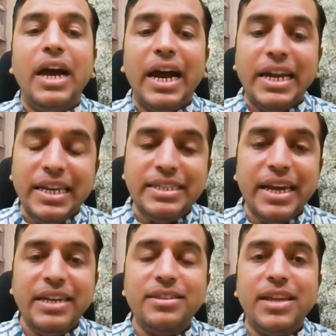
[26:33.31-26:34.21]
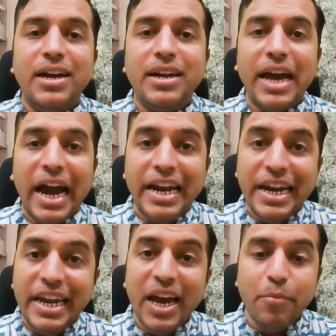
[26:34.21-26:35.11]
And he says that had
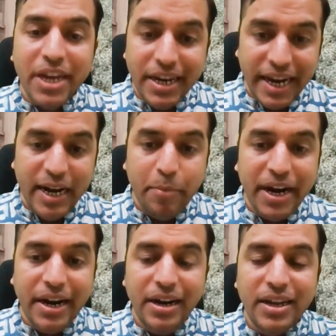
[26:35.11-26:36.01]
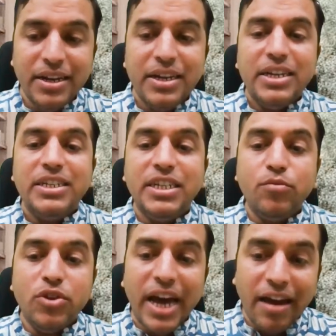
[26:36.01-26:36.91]
India been independent, she
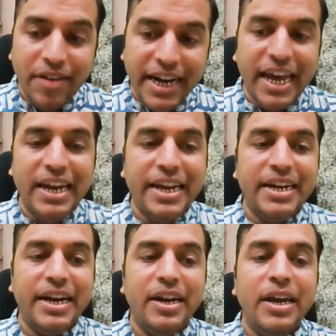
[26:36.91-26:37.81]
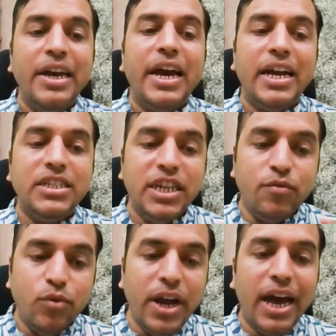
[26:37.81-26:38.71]
would have retaliated and she
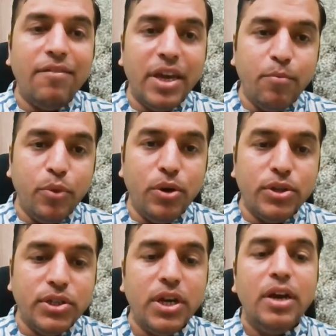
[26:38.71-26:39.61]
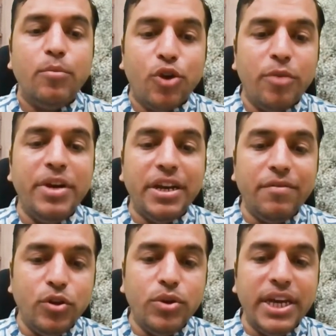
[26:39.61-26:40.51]
would have imposed prohibitive
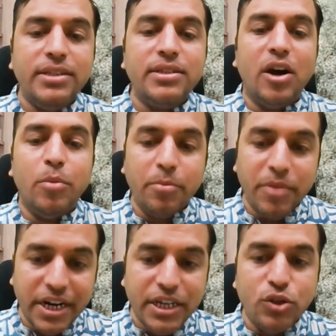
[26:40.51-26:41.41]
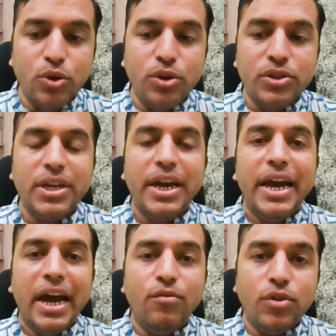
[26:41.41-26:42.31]
duties upon British goods
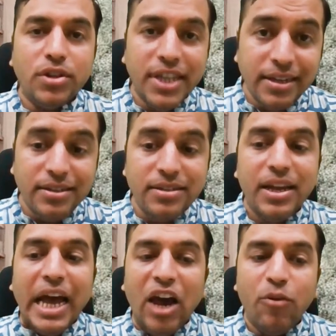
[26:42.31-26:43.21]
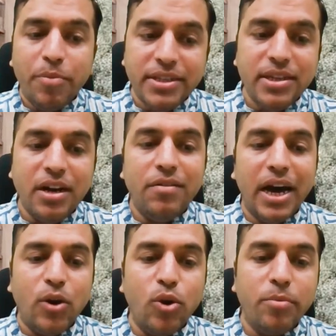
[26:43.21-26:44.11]
and would thus have preserved
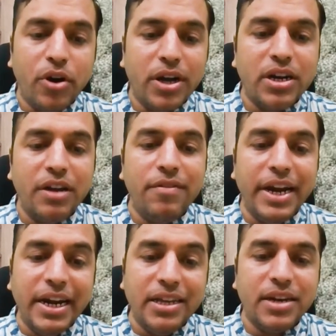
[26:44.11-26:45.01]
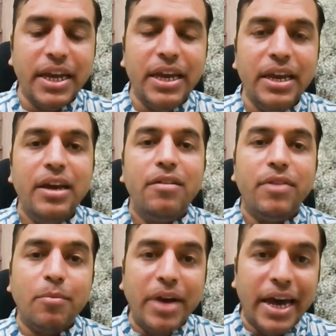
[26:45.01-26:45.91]
her own productive industry
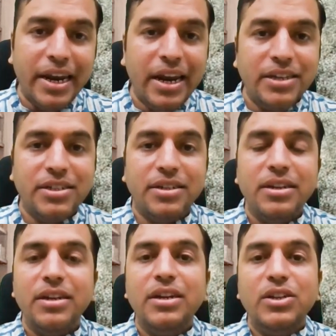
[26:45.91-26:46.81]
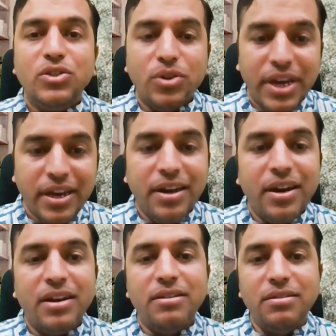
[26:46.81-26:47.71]
from annihilation. So
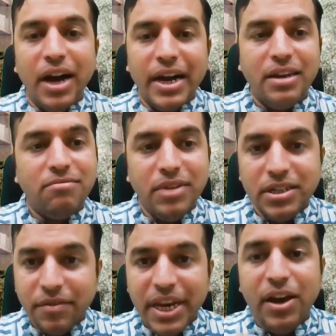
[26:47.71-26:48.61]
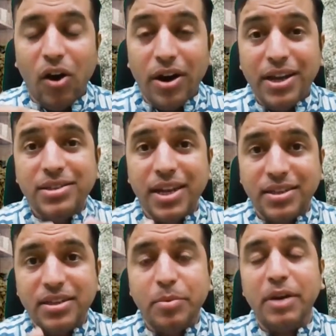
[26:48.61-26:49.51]
here, again, it's a very honest
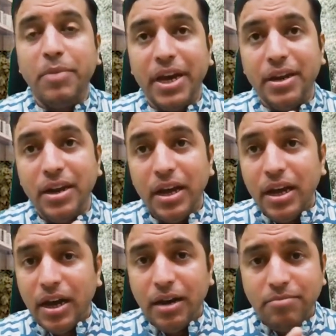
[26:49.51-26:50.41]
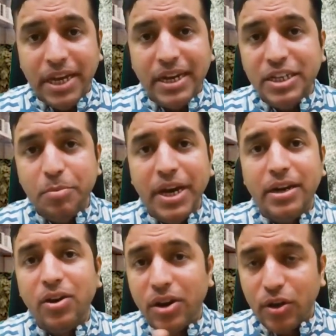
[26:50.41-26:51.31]
assessment by an
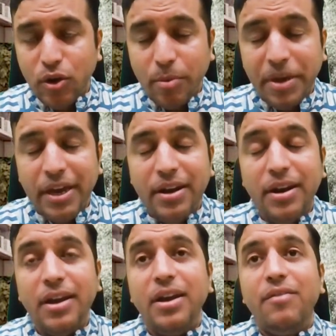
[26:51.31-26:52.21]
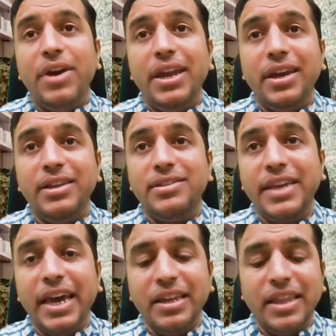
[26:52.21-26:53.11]
Englishman or a European, where he's
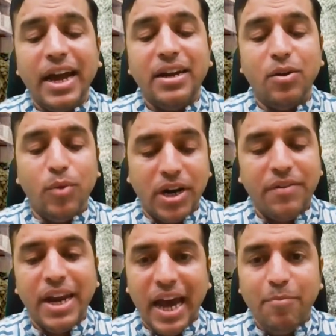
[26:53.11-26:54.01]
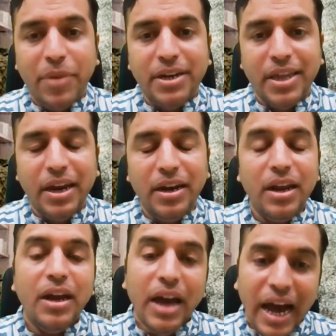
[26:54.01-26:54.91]
saying that whatever happened then
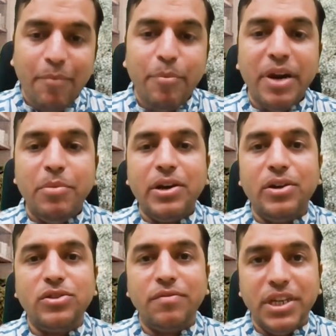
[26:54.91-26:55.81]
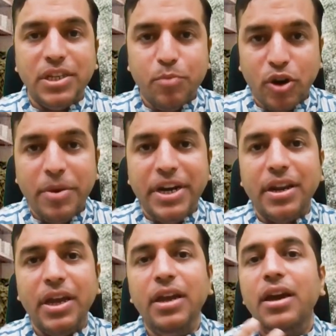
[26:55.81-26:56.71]
happened because of these
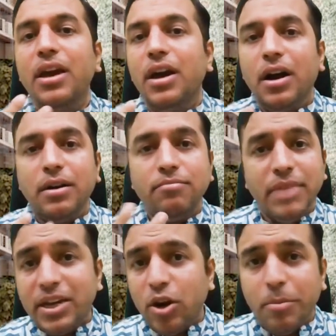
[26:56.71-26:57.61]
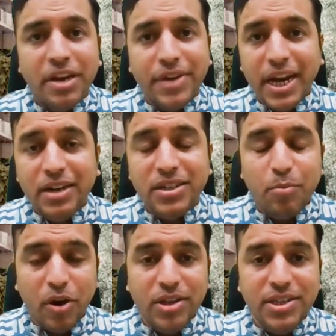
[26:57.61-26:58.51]
prohibitory economic financial
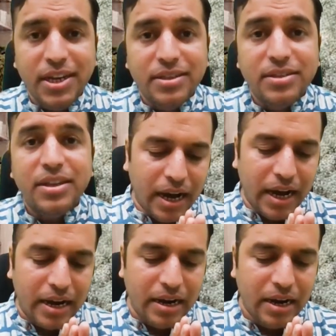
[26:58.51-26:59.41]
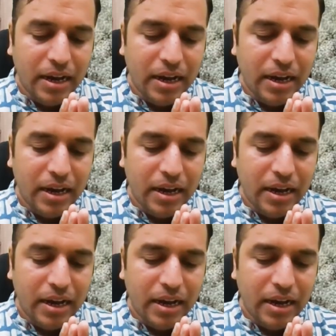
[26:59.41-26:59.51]
policies. Our